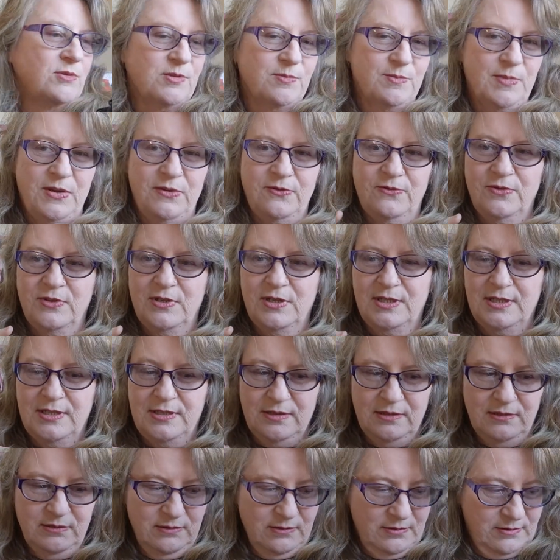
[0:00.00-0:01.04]
was my
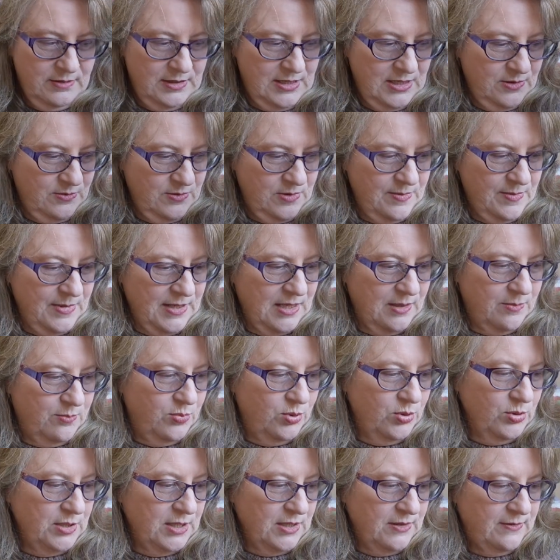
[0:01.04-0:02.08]
first. Oh, now where am I going
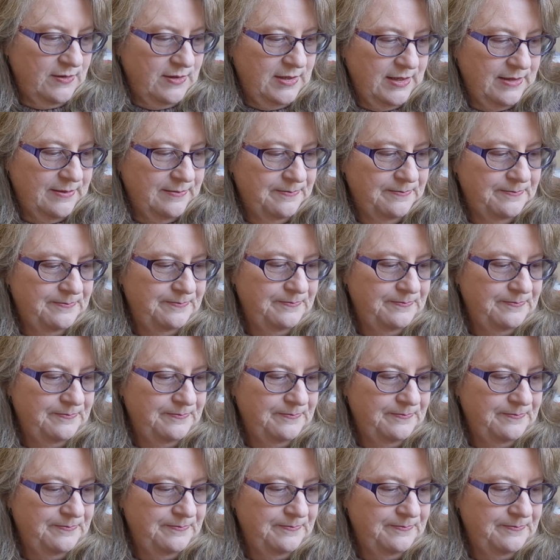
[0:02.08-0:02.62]
to put everything?